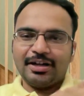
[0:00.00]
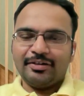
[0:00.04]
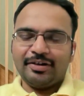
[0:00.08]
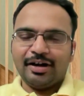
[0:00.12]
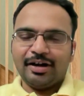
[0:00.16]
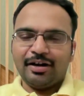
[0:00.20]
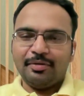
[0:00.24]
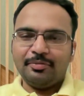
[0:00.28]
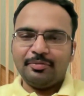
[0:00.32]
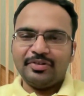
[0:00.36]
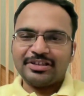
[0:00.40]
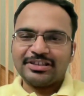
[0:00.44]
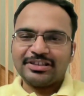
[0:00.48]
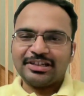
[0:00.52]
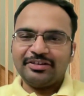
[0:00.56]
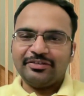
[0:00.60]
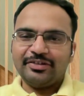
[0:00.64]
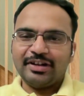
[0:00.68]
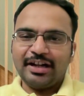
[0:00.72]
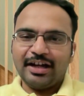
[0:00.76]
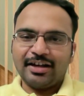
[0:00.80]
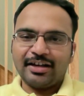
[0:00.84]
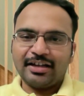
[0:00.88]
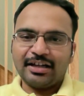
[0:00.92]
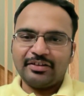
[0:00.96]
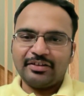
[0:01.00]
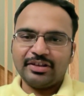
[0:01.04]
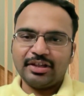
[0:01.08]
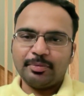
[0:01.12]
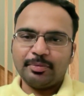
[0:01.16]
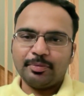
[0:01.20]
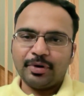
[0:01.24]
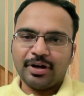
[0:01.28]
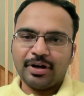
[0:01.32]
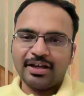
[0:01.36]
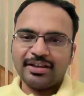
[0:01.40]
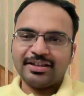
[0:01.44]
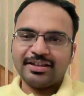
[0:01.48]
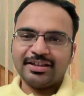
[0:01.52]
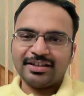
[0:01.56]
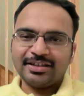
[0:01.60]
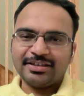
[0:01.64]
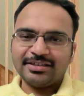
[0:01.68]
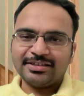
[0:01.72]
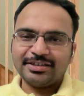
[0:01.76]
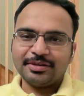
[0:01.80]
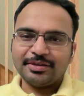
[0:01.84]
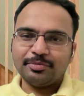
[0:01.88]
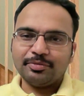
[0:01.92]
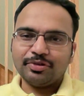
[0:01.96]
obviously will agree with the point that
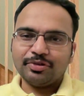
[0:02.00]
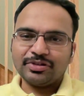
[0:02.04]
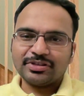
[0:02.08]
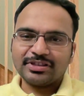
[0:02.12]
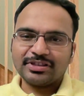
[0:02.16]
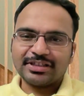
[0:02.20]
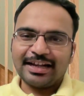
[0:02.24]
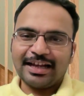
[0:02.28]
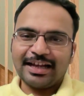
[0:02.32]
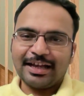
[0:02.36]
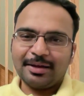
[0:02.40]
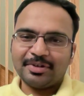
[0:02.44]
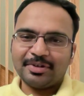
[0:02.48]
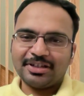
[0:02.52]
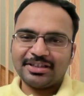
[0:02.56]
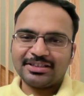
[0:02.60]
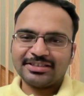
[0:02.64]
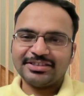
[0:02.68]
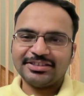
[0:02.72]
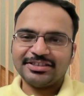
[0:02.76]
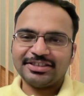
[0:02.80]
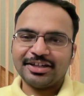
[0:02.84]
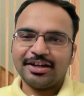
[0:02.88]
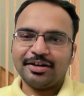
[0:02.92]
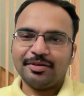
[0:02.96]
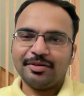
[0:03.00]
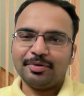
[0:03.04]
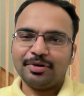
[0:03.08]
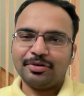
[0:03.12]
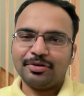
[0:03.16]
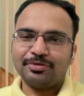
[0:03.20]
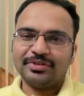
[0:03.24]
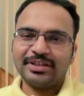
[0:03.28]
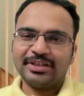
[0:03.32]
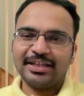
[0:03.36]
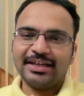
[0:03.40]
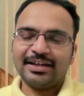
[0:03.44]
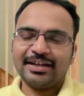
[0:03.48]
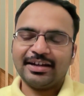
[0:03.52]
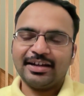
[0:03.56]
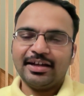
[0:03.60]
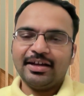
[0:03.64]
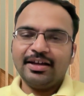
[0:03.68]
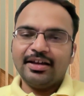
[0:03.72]
it's the most glamorous job out there.